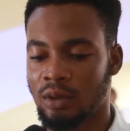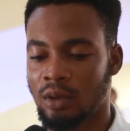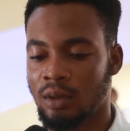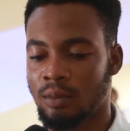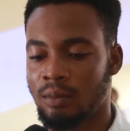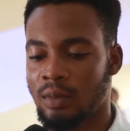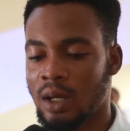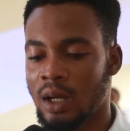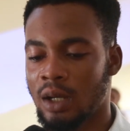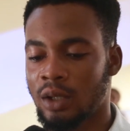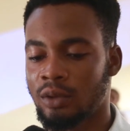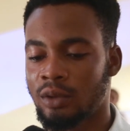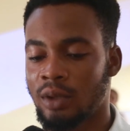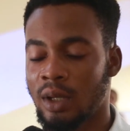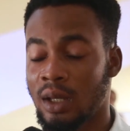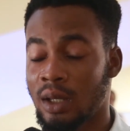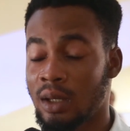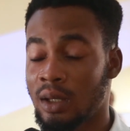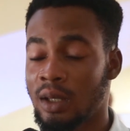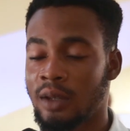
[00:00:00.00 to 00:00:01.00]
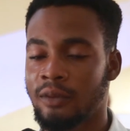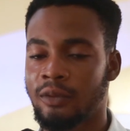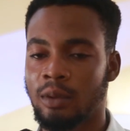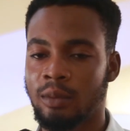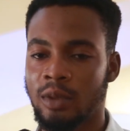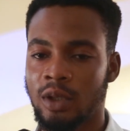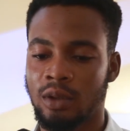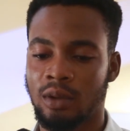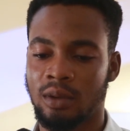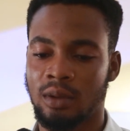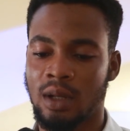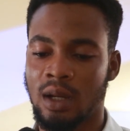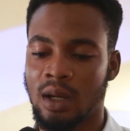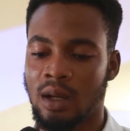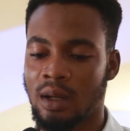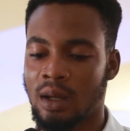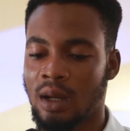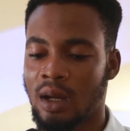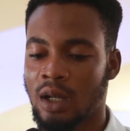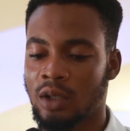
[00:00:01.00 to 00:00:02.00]
some information
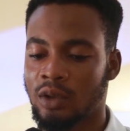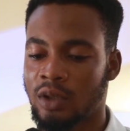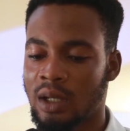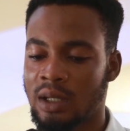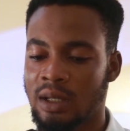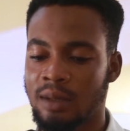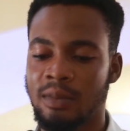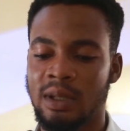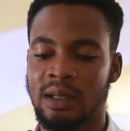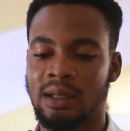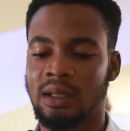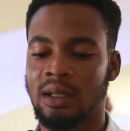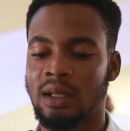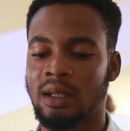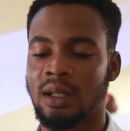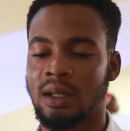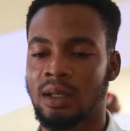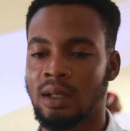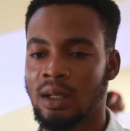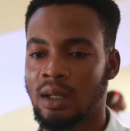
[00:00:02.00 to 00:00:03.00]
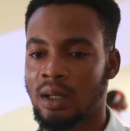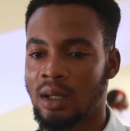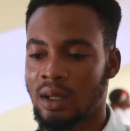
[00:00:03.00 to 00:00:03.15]
are actually misleading